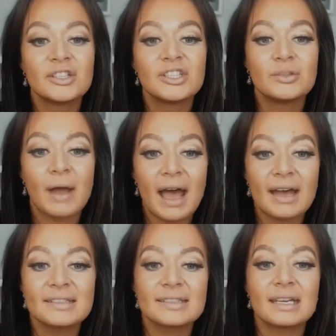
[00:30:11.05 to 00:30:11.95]
to
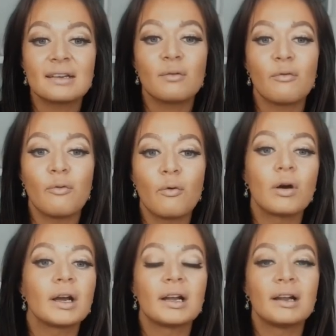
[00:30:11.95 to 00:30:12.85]
asking
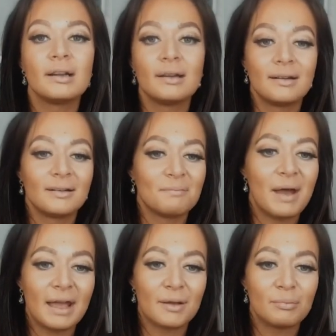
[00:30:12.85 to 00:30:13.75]
for
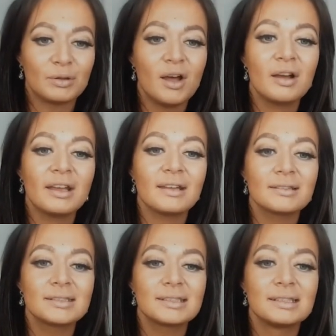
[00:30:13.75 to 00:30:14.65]
my
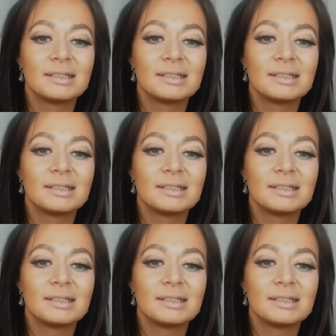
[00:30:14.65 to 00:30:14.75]
belongings